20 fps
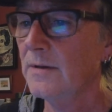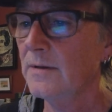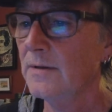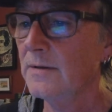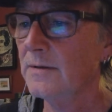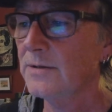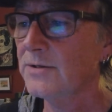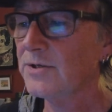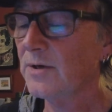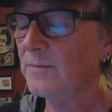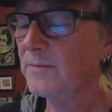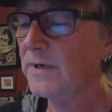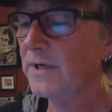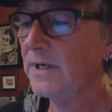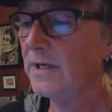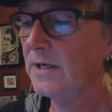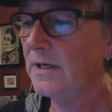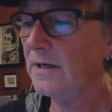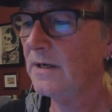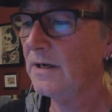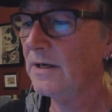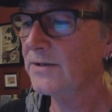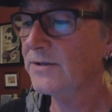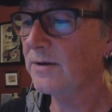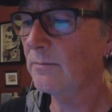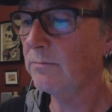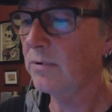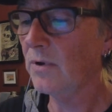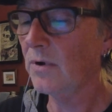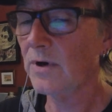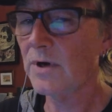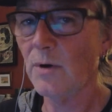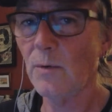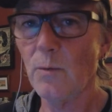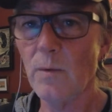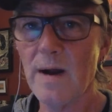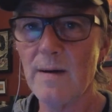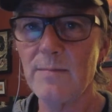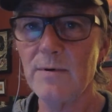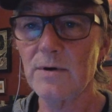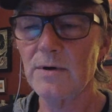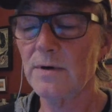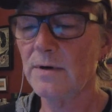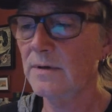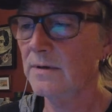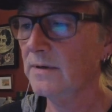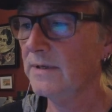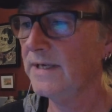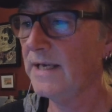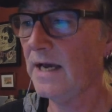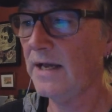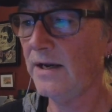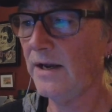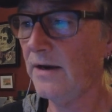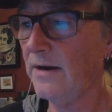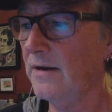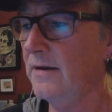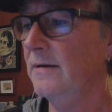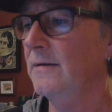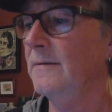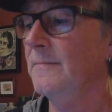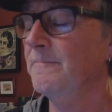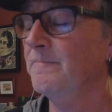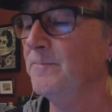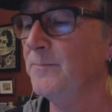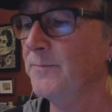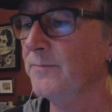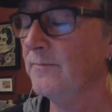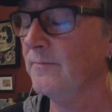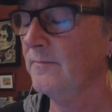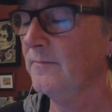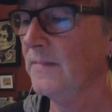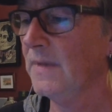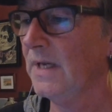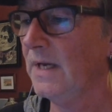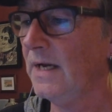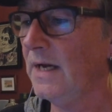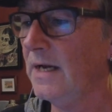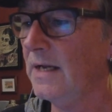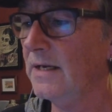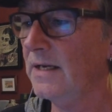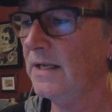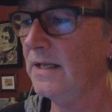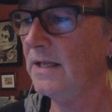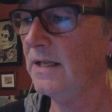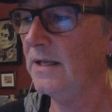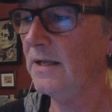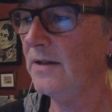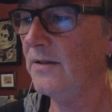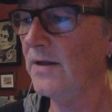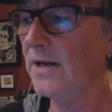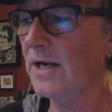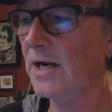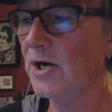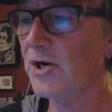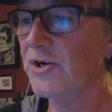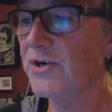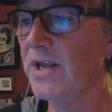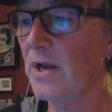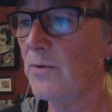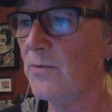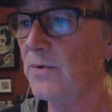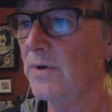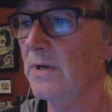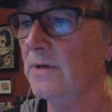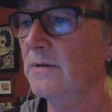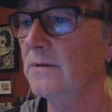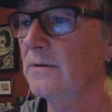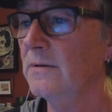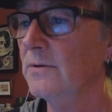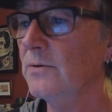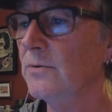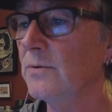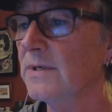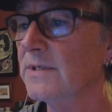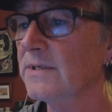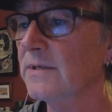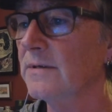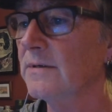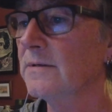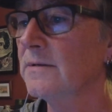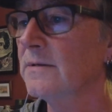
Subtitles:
Somebody had to block a Weber cannon. And they are down. Who is it?